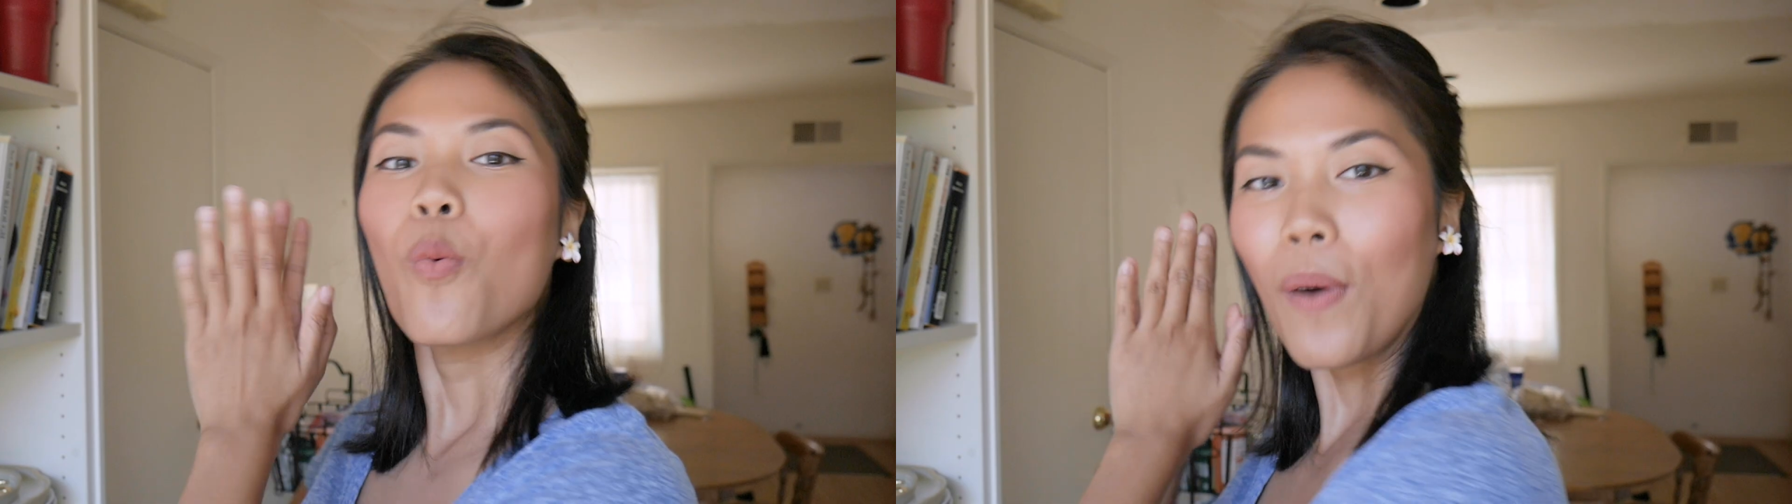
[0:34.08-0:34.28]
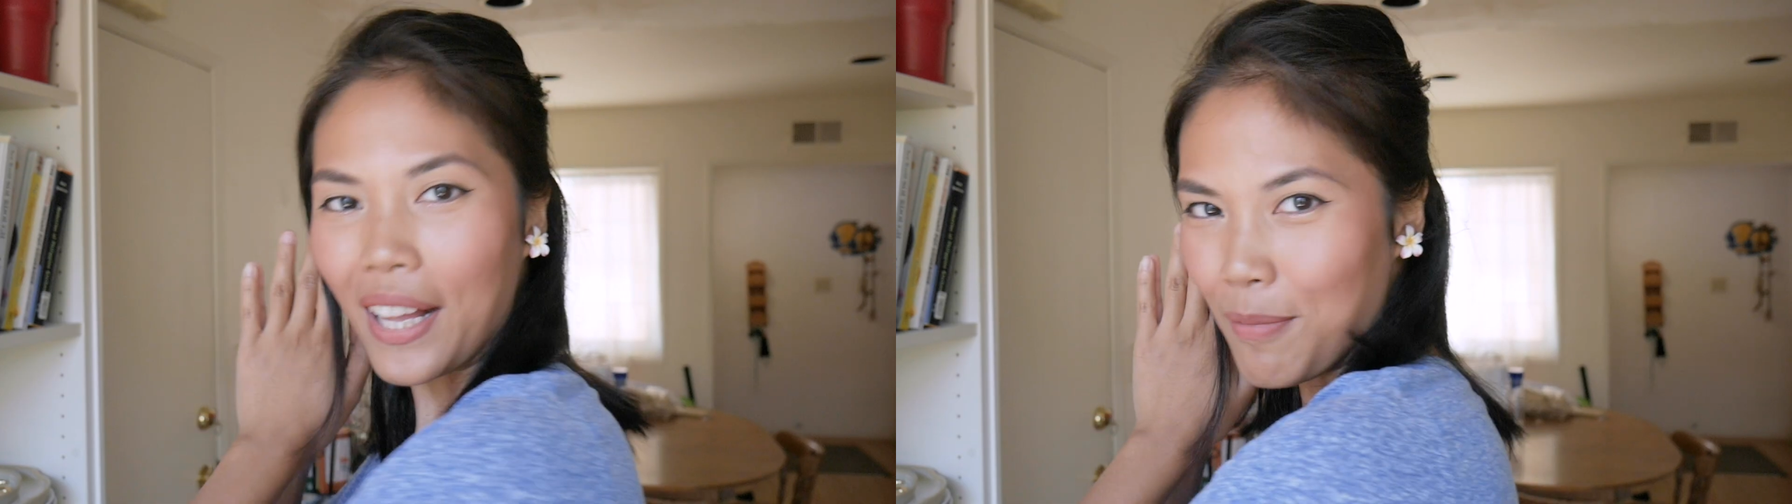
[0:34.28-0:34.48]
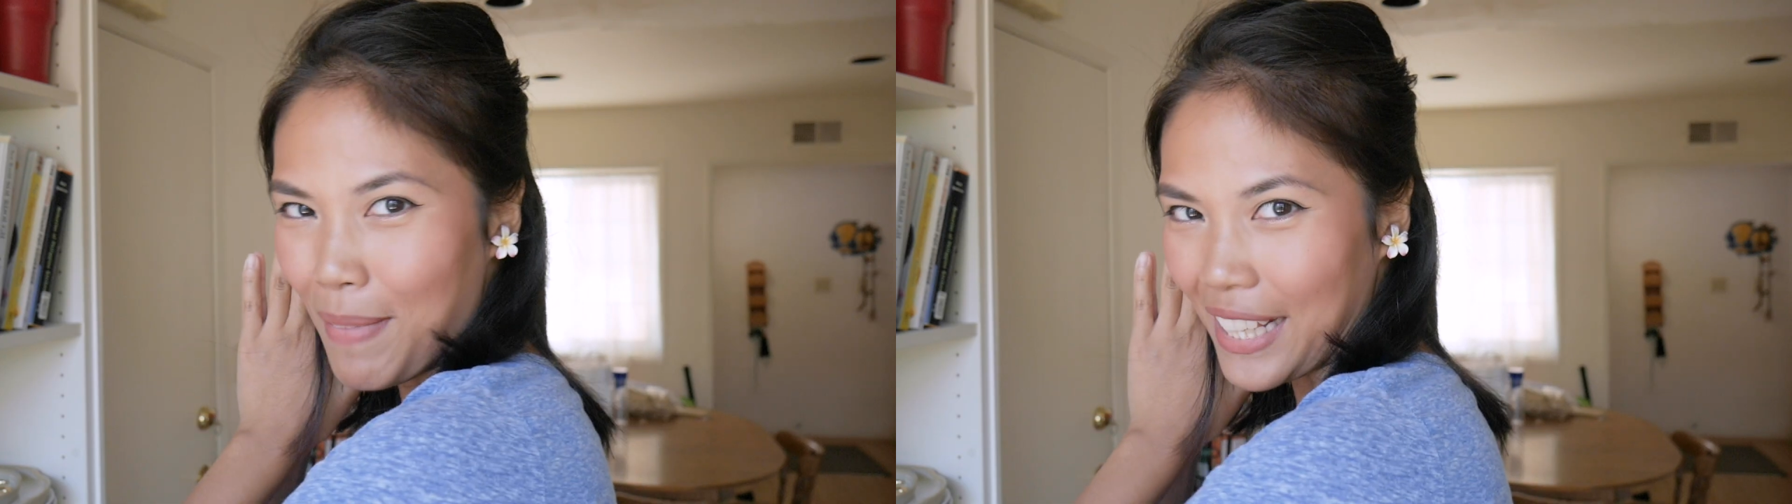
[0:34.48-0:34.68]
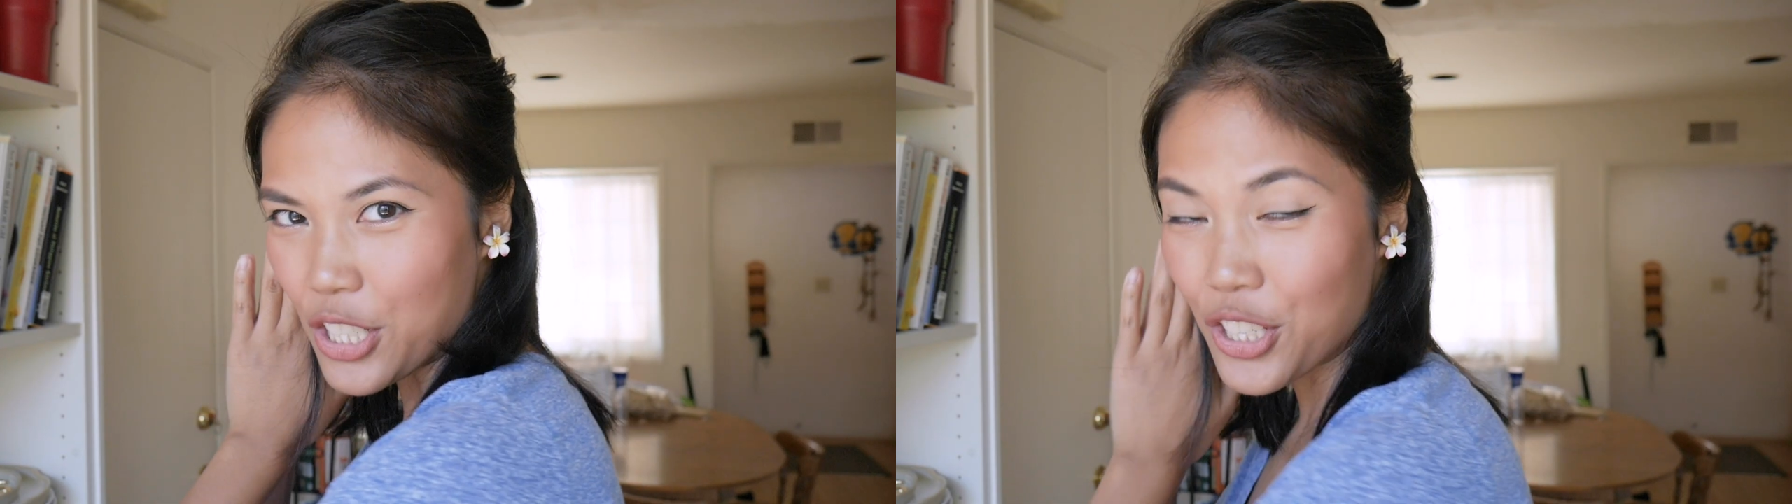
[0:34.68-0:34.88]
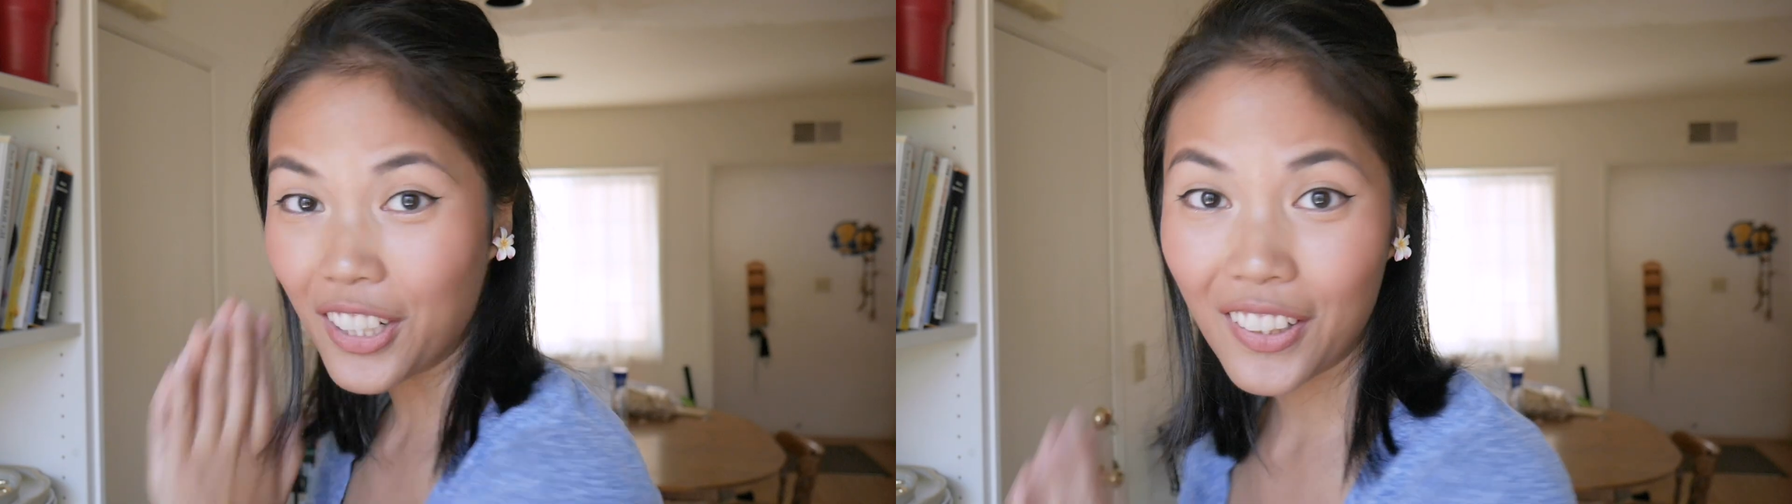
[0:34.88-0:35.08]
Welcome back
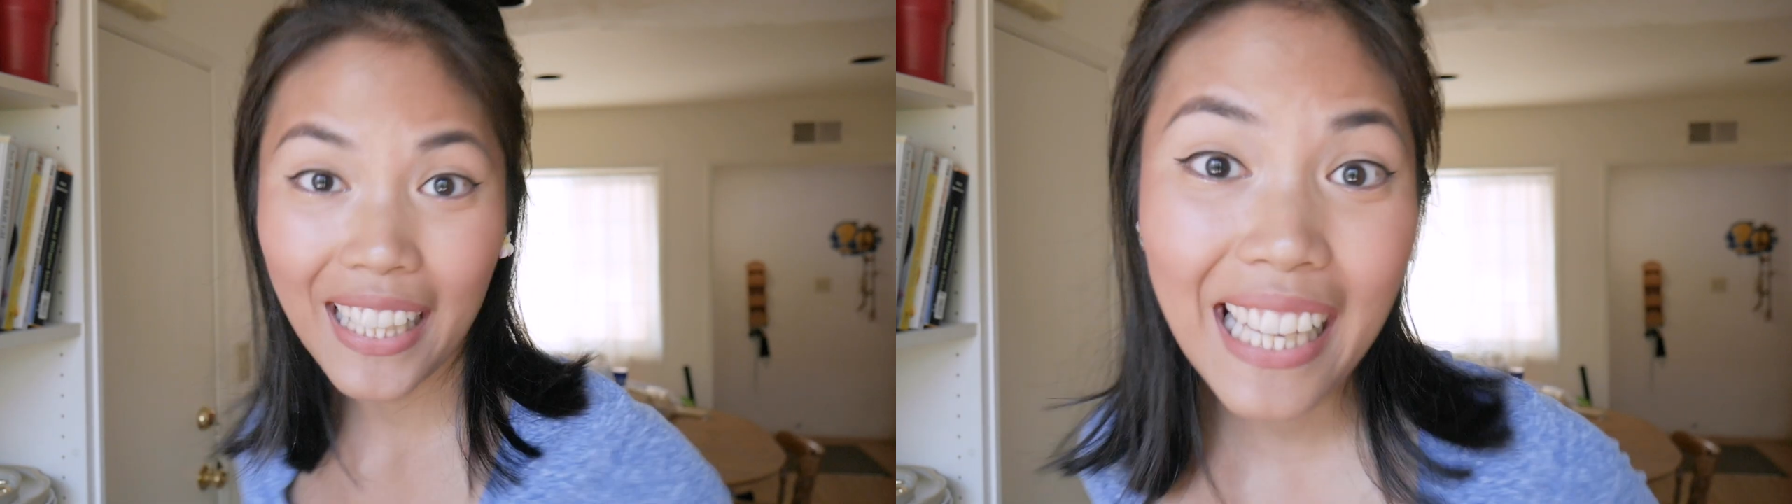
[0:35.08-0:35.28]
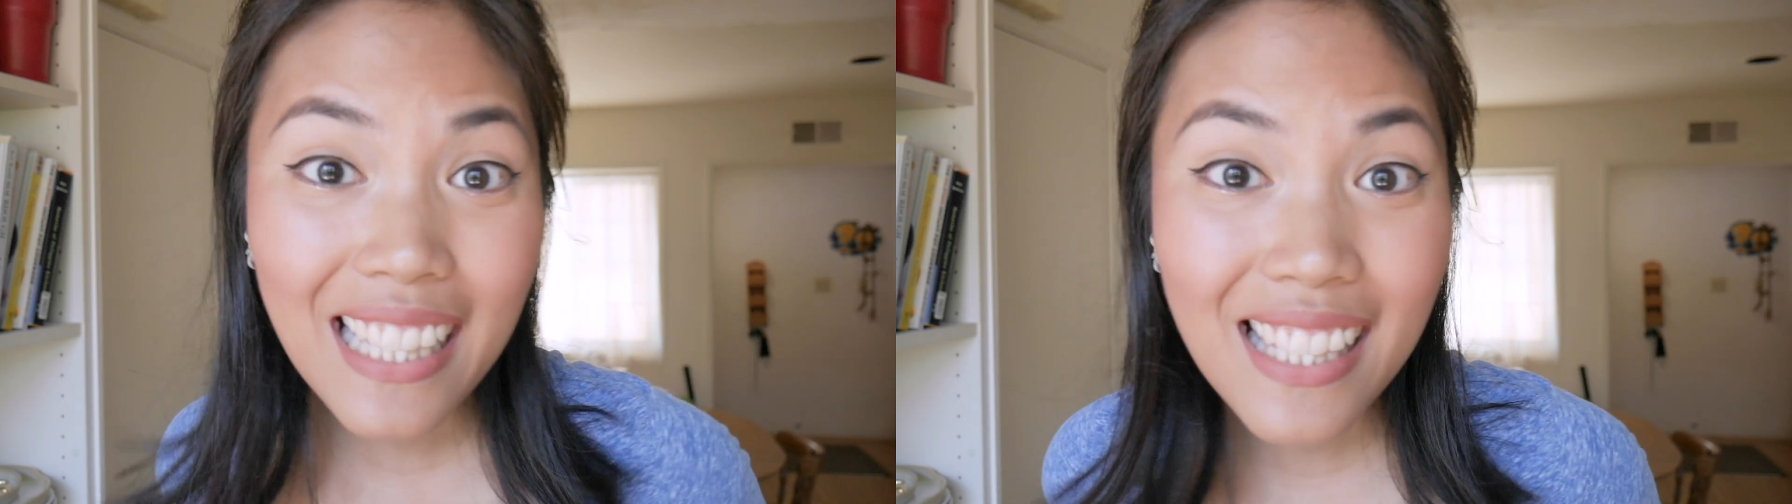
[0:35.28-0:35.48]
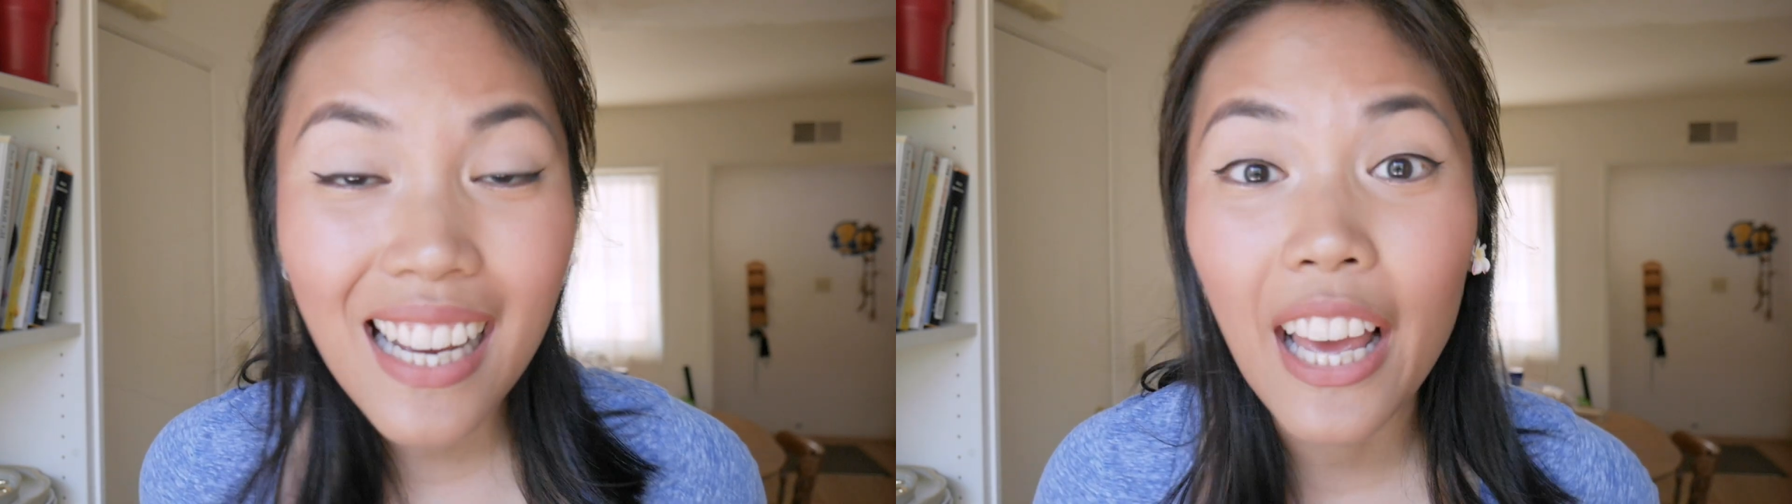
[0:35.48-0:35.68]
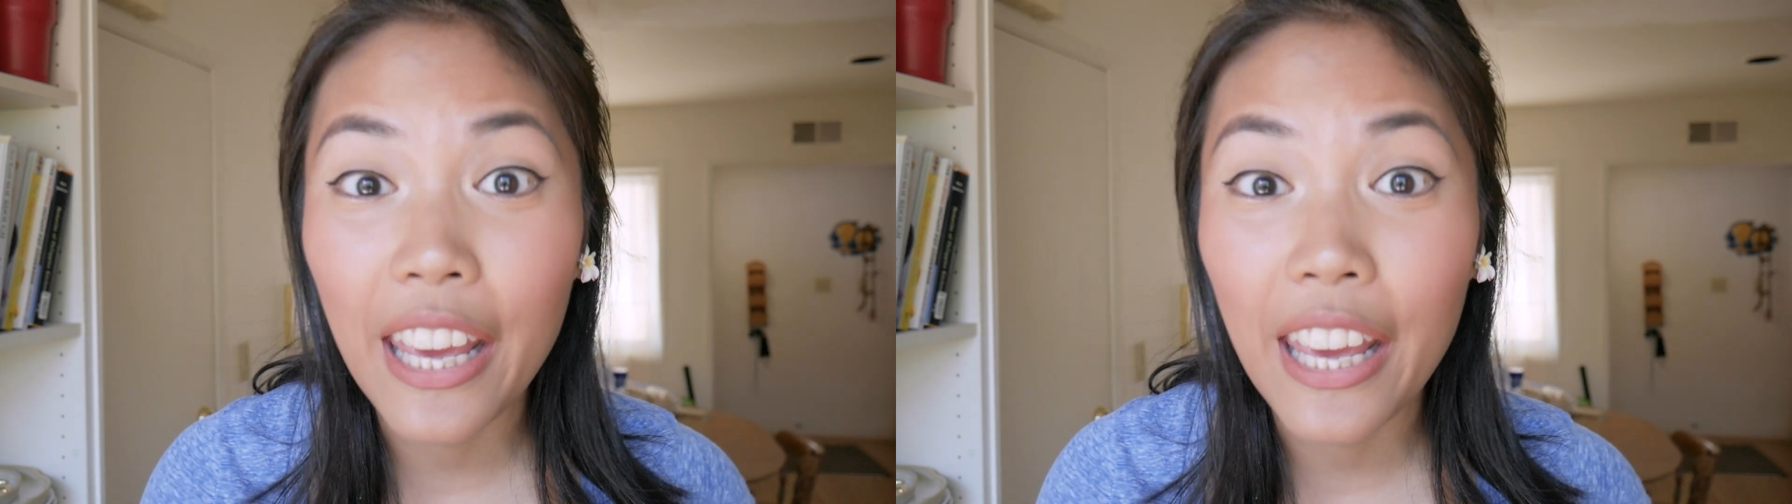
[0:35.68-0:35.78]
to Jeanelleats,